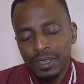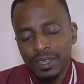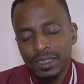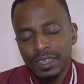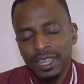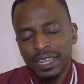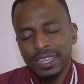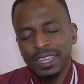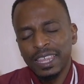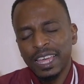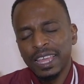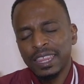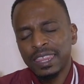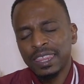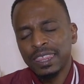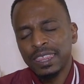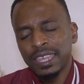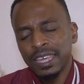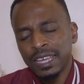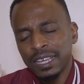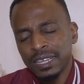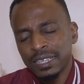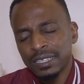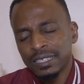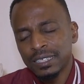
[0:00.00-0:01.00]
That there are
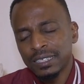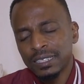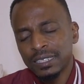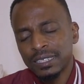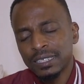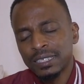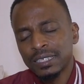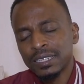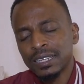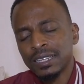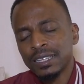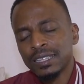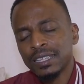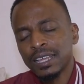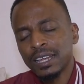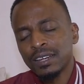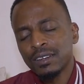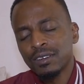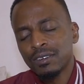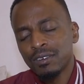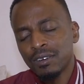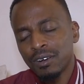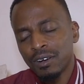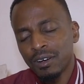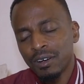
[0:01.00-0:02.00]
things
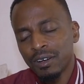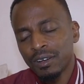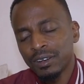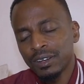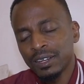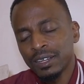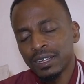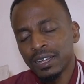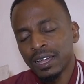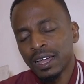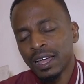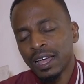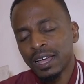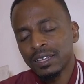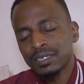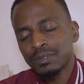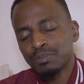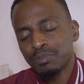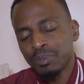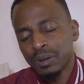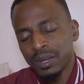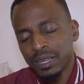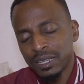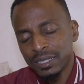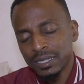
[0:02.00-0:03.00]
that God has
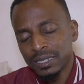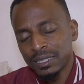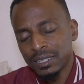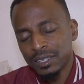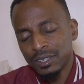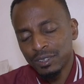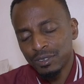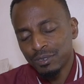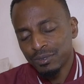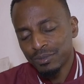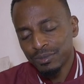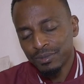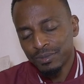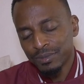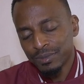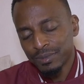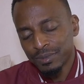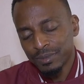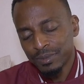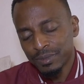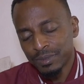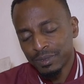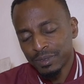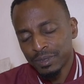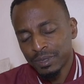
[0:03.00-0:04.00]
placed in you.
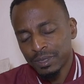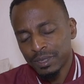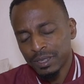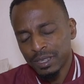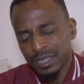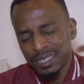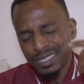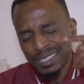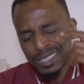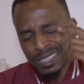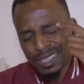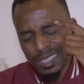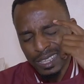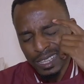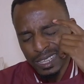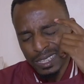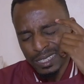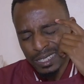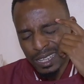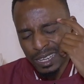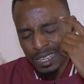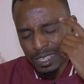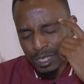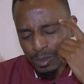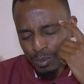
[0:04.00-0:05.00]
There's things
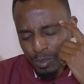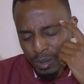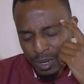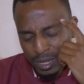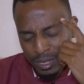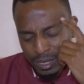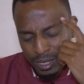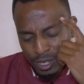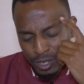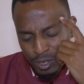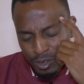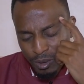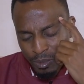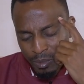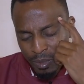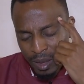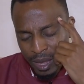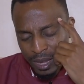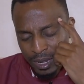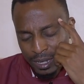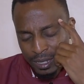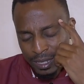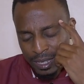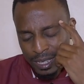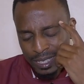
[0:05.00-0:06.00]
that He's placed in your
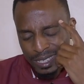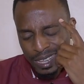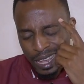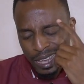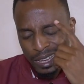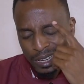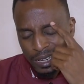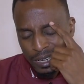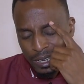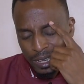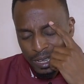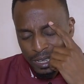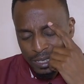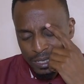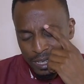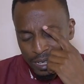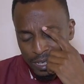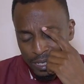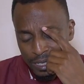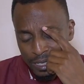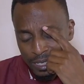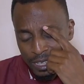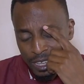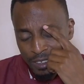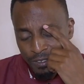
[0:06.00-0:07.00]
mind. There's ideas that
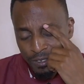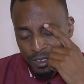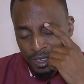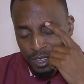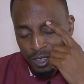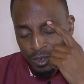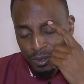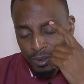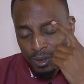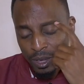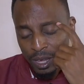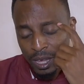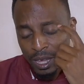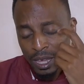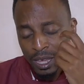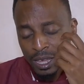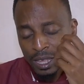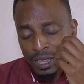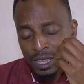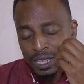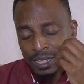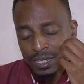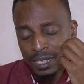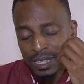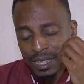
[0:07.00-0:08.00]
He's giving you.
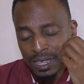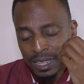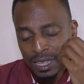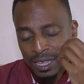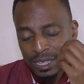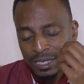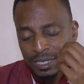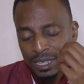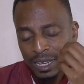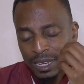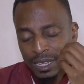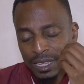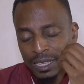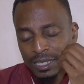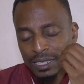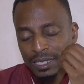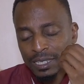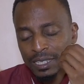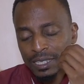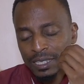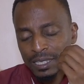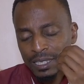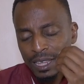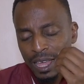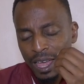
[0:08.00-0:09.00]
These things that He's
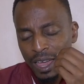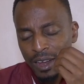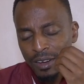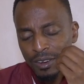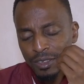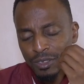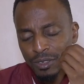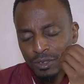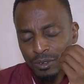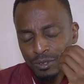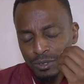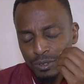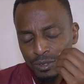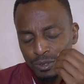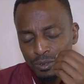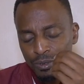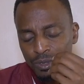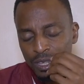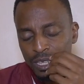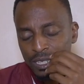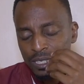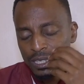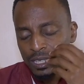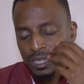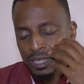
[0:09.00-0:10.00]
desiring you to do,
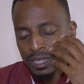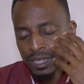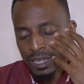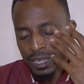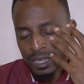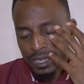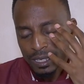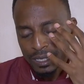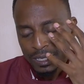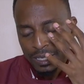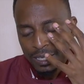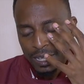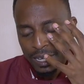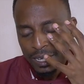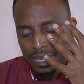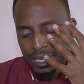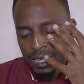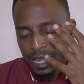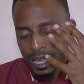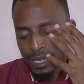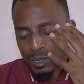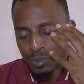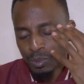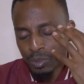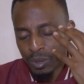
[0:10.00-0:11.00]
these things that He
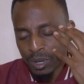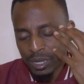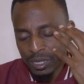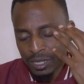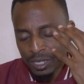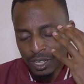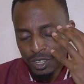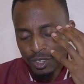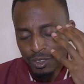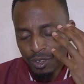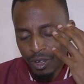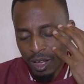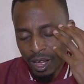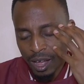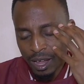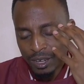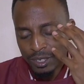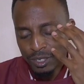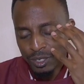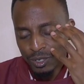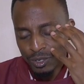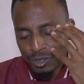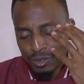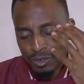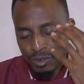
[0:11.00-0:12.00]
has placed in your heart
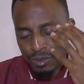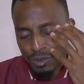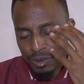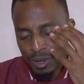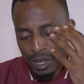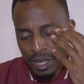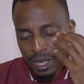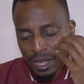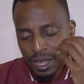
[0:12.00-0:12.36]
to do.